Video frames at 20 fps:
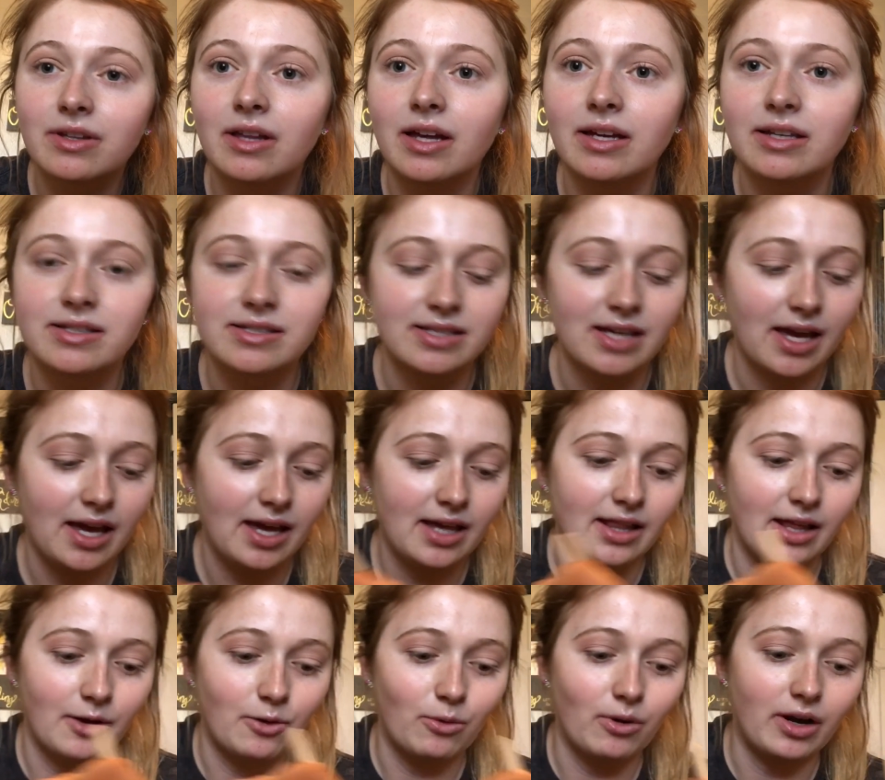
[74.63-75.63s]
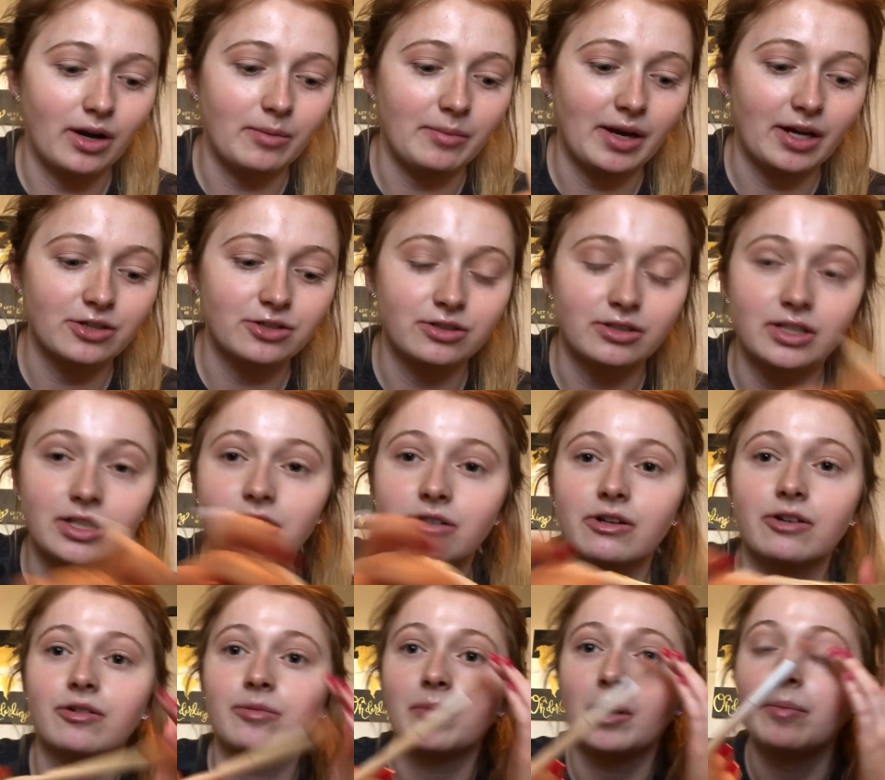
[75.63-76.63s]
to like say like what I'm actually
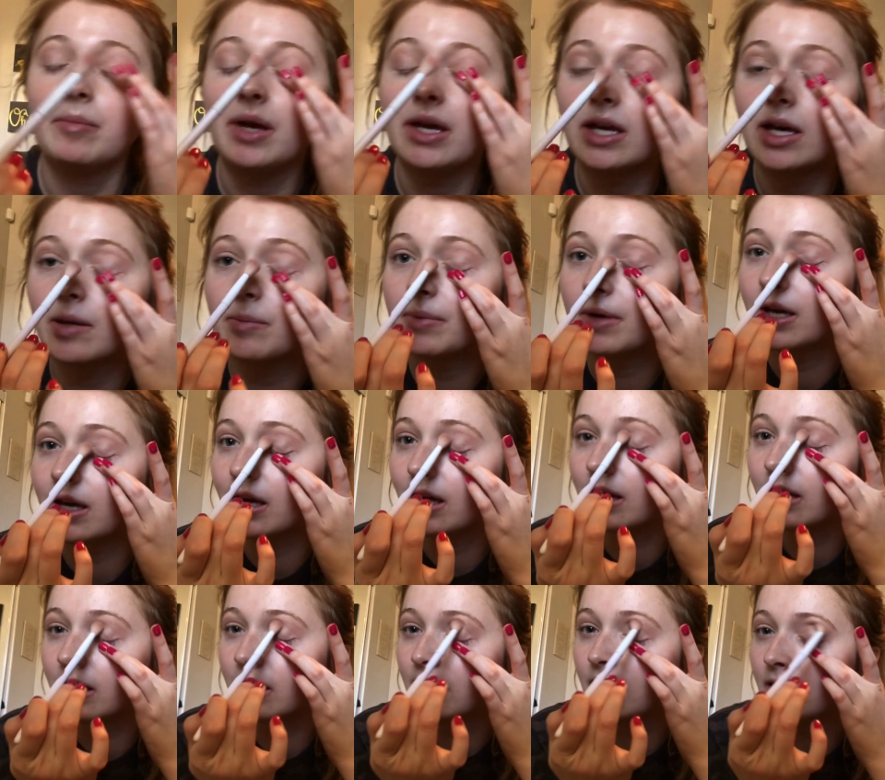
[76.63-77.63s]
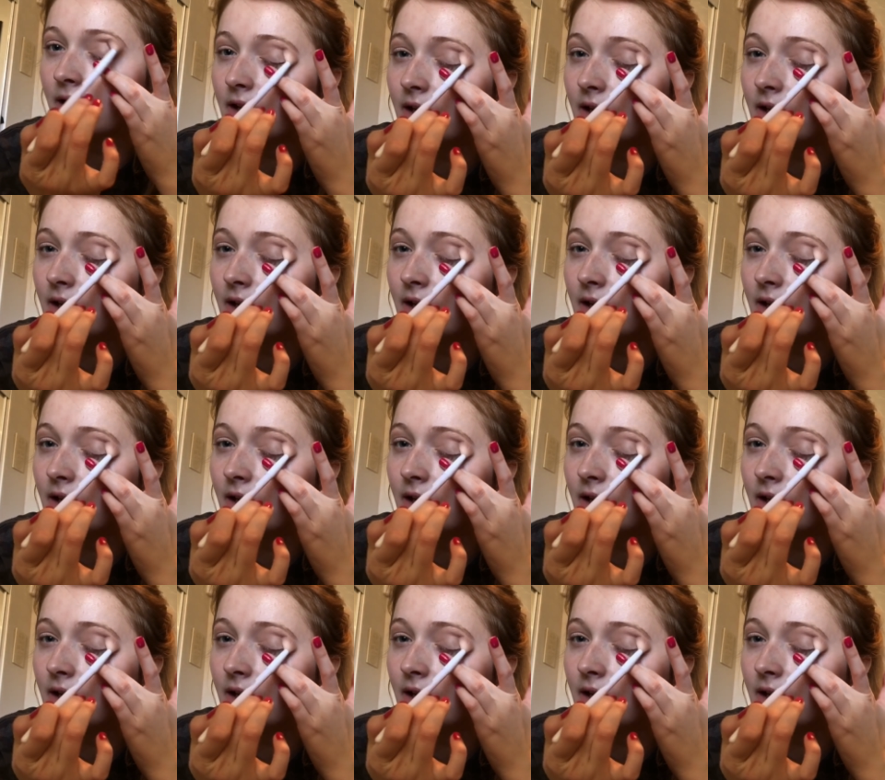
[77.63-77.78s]
doing with my makeup, and